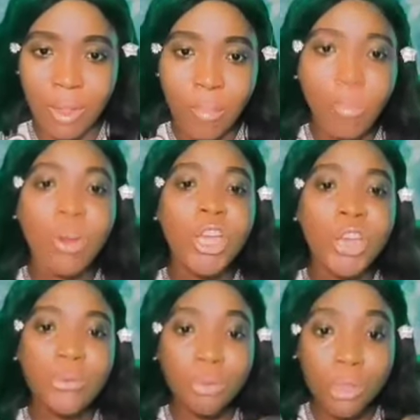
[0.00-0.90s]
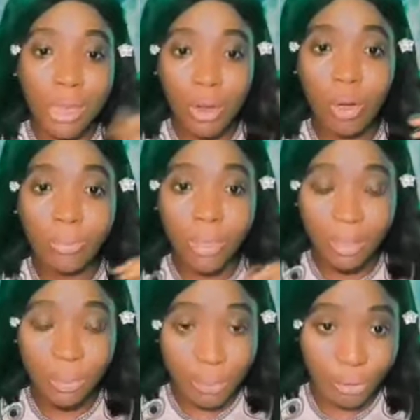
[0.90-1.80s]
But if you take up
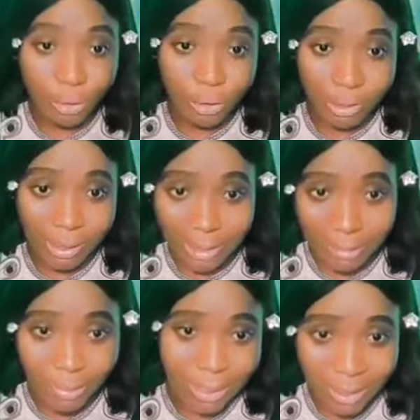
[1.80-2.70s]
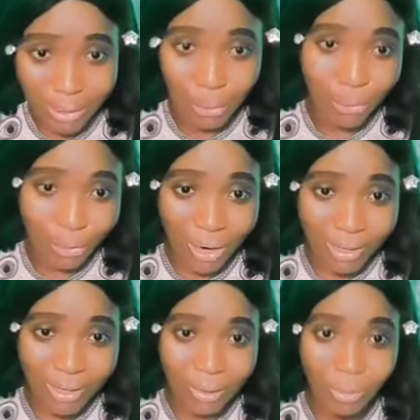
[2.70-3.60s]
this product that I'm selling to you
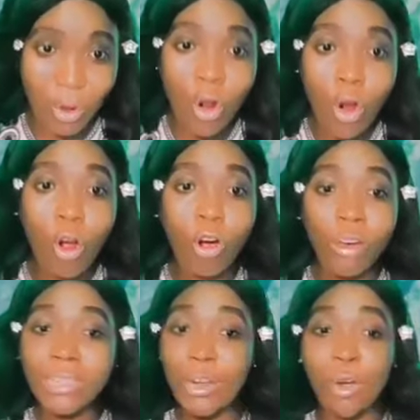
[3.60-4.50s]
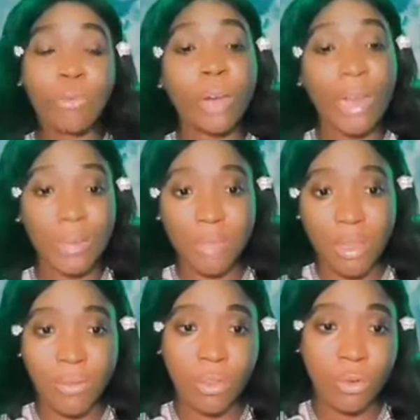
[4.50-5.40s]
right now, or the offer I'm
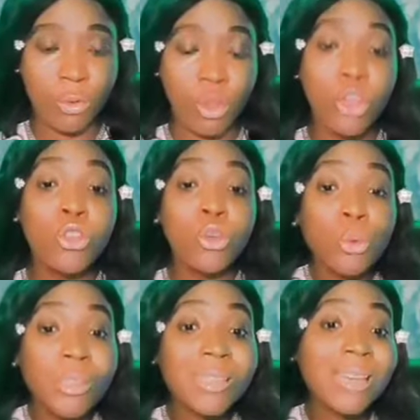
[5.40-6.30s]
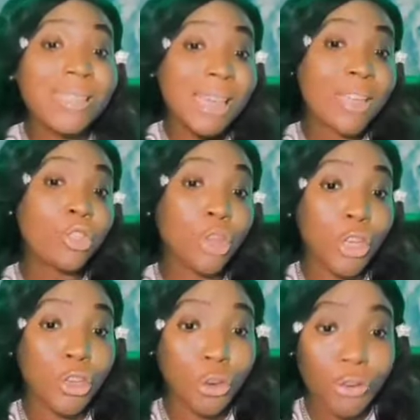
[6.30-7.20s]
giving you, you will start
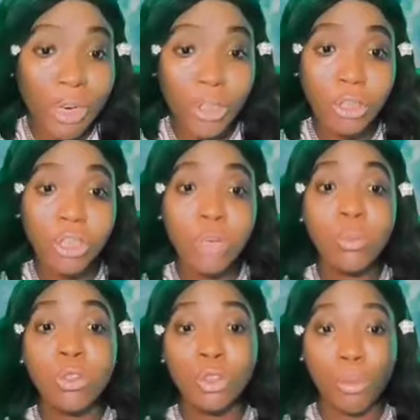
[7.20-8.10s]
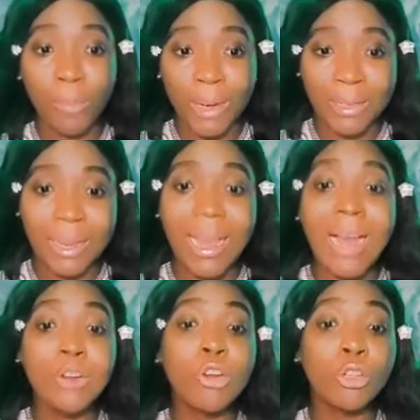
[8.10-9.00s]
enjoying your relationship with your partner.
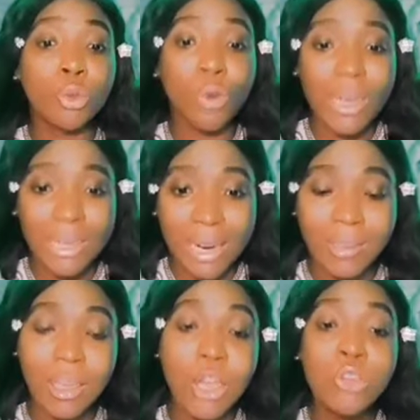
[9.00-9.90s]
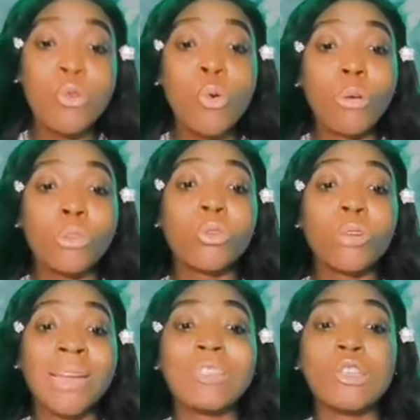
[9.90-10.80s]
And not only that, you will also
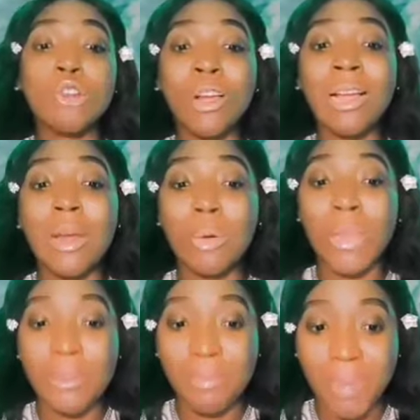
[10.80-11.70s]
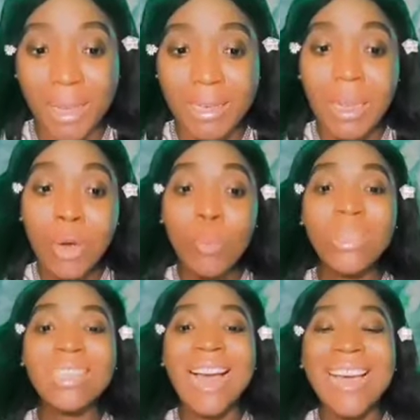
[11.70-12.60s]
last longer in bed
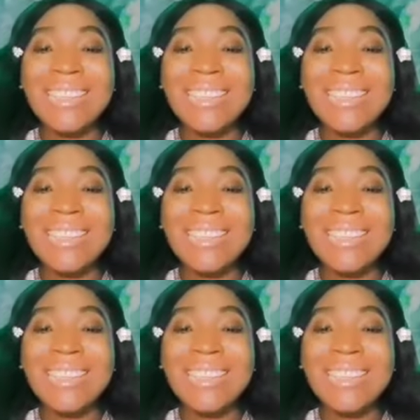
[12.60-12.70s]
with high